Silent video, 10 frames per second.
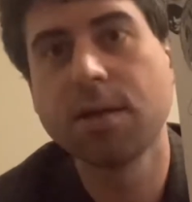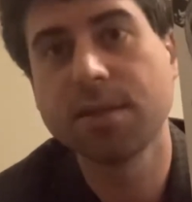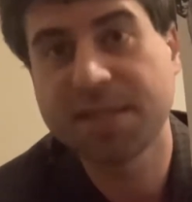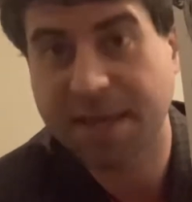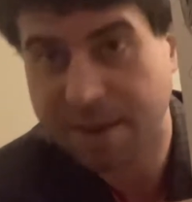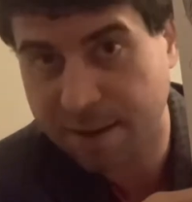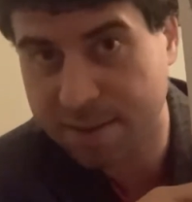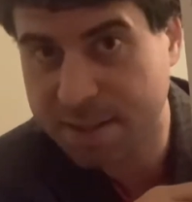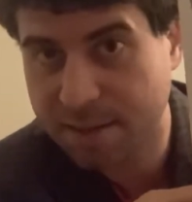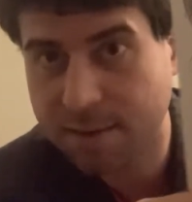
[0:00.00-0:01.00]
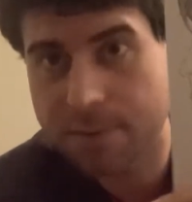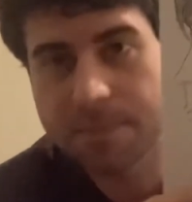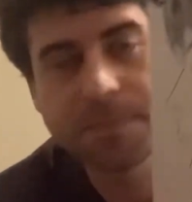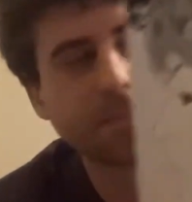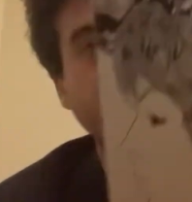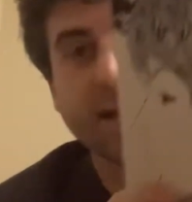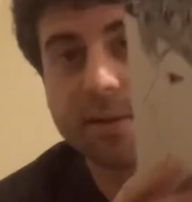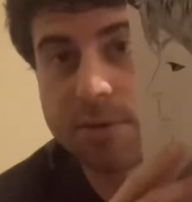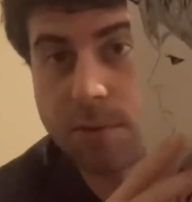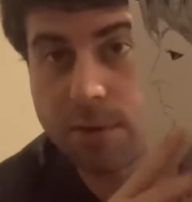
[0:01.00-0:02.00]
10 out of 10.
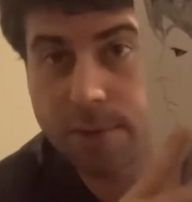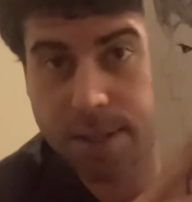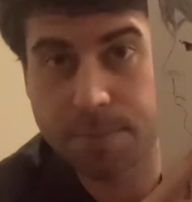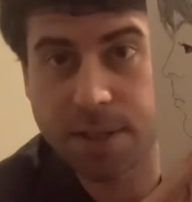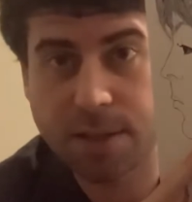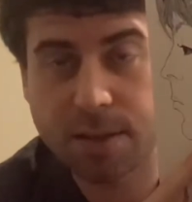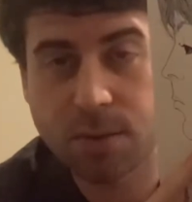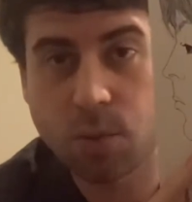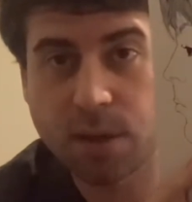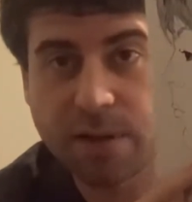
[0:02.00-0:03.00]
Eleanor Rigby, one of the